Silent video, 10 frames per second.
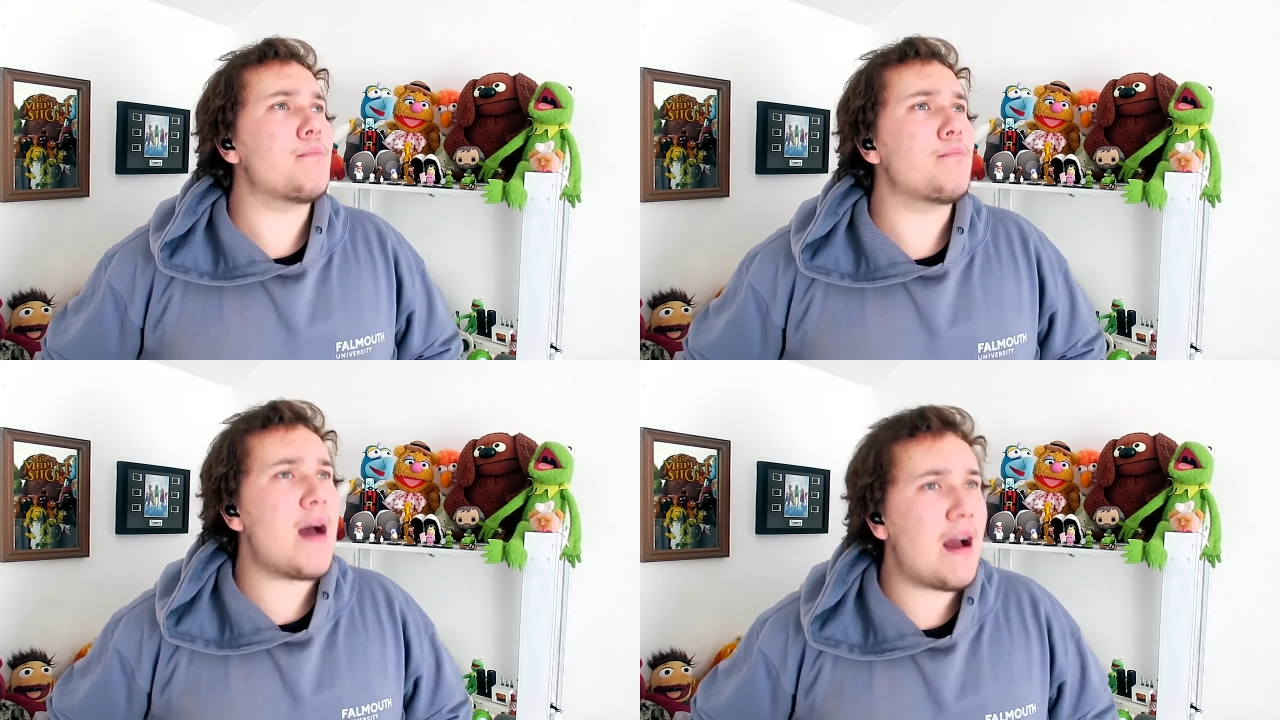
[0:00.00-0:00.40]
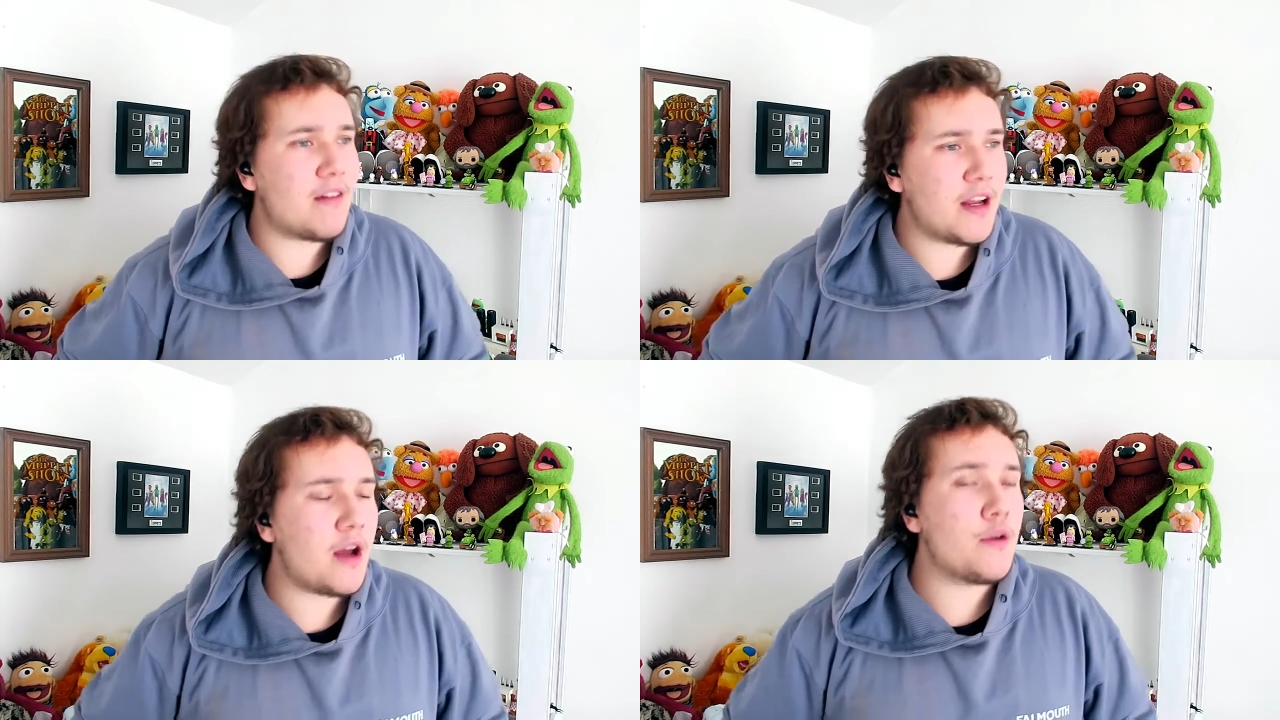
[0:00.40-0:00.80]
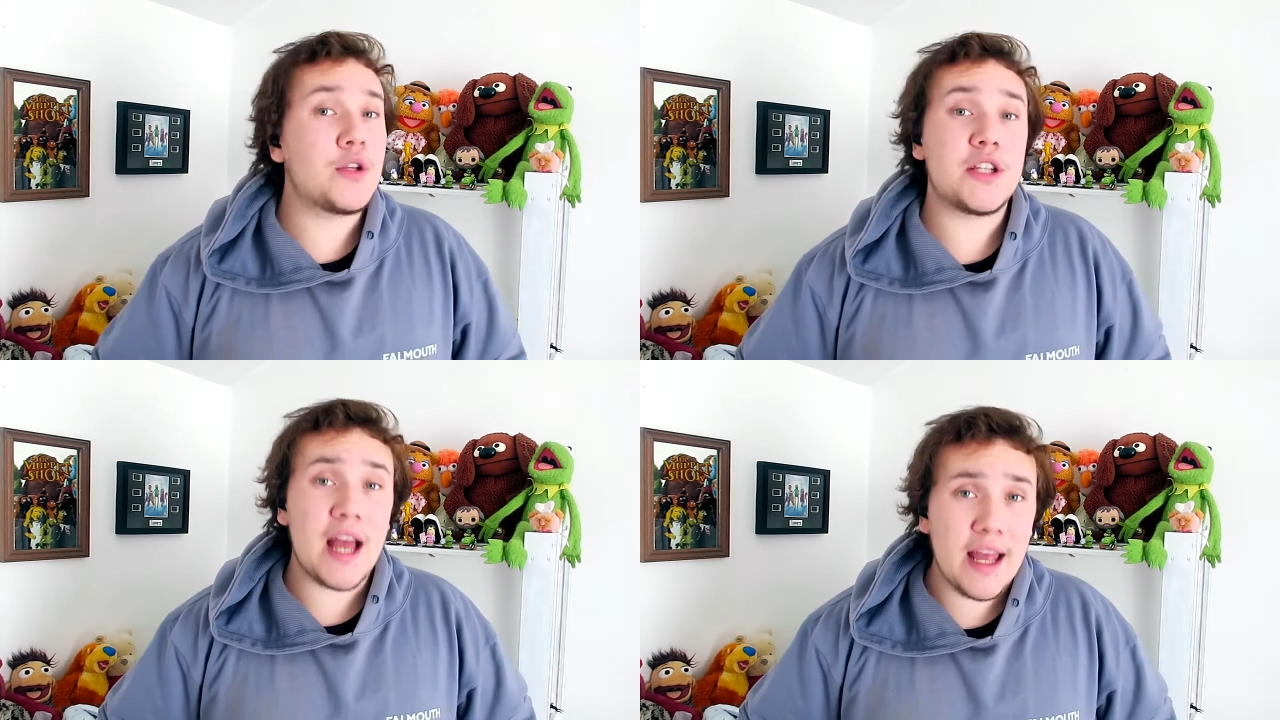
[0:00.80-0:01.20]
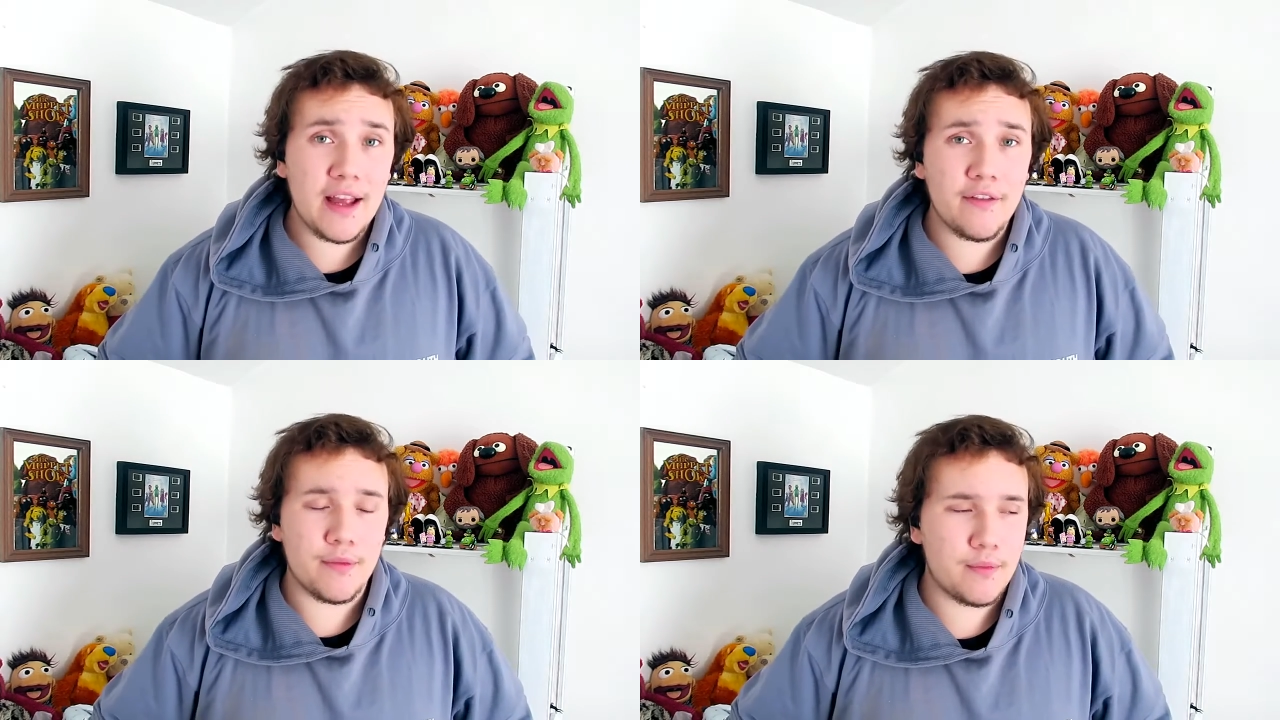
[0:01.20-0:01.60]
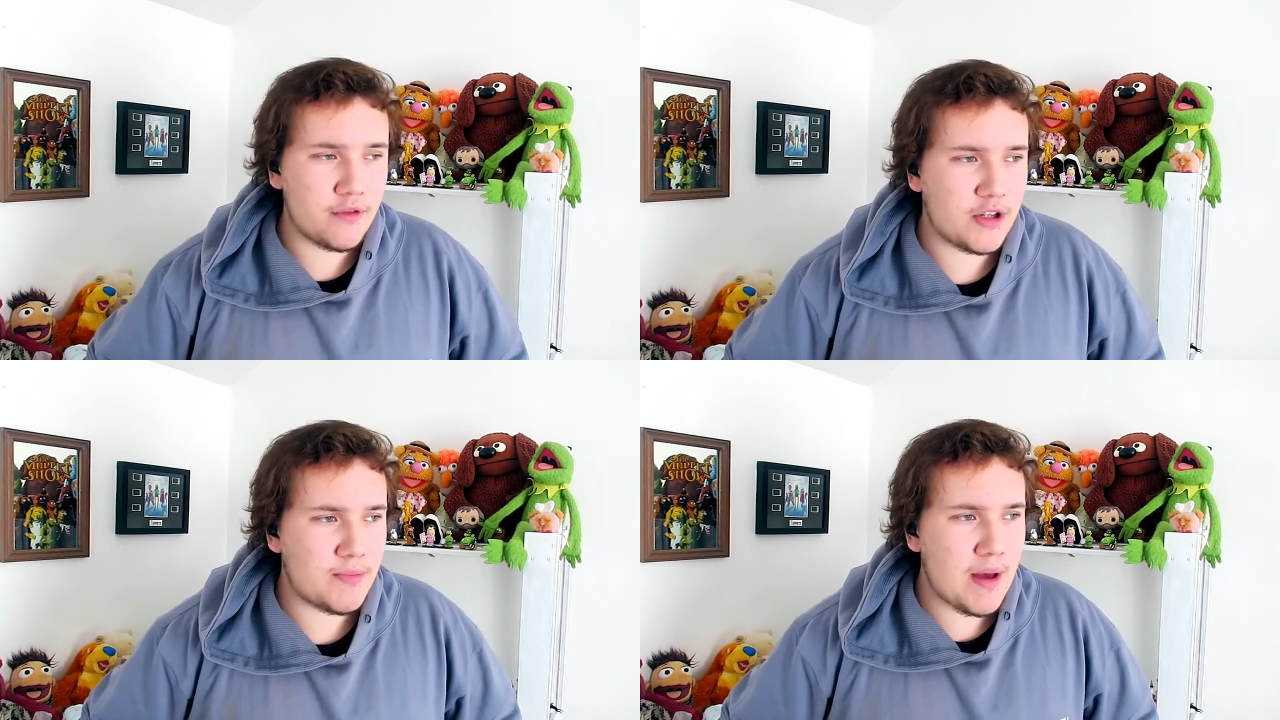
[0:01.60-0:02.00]
Mario saying from
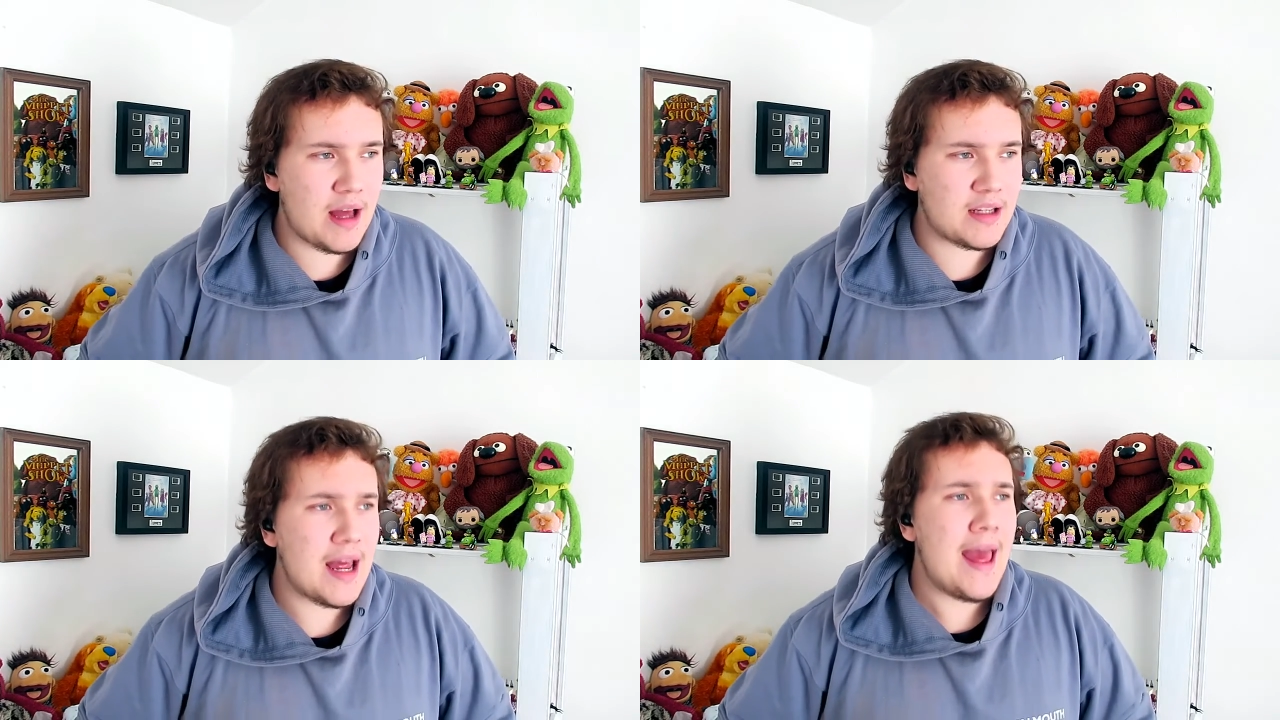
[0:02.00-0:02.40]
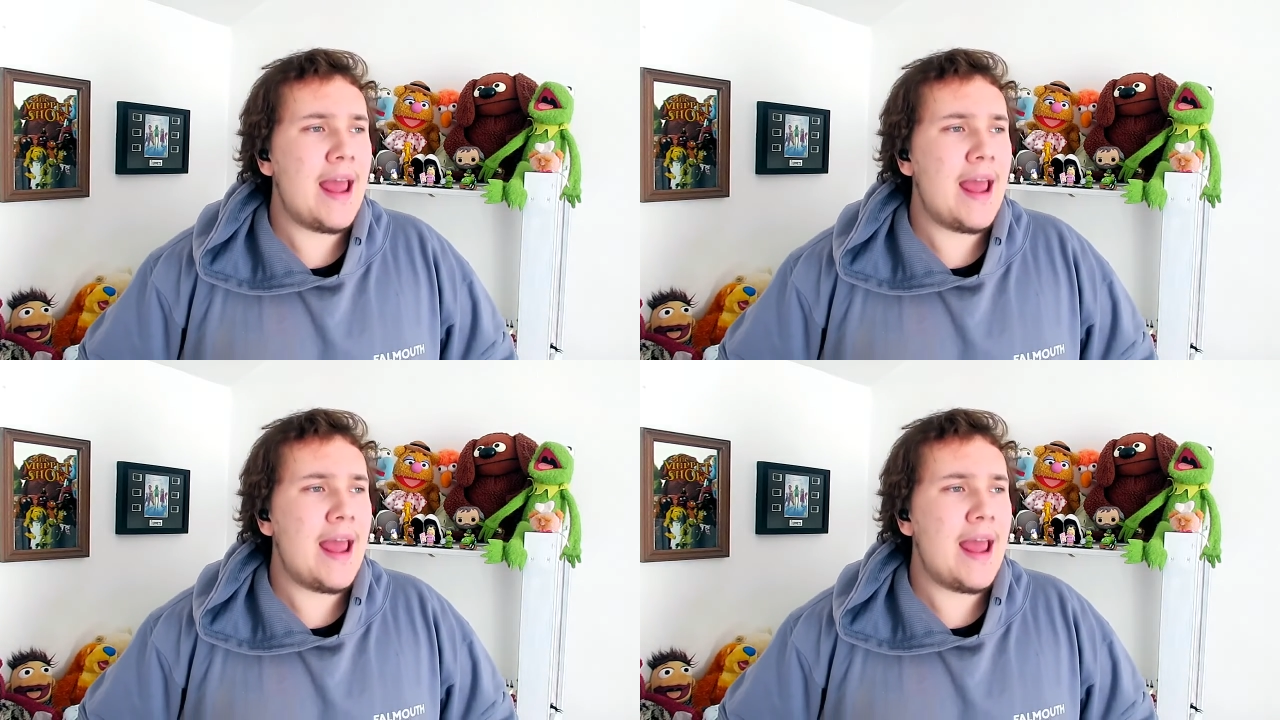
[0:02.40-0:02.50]
Chris Pratt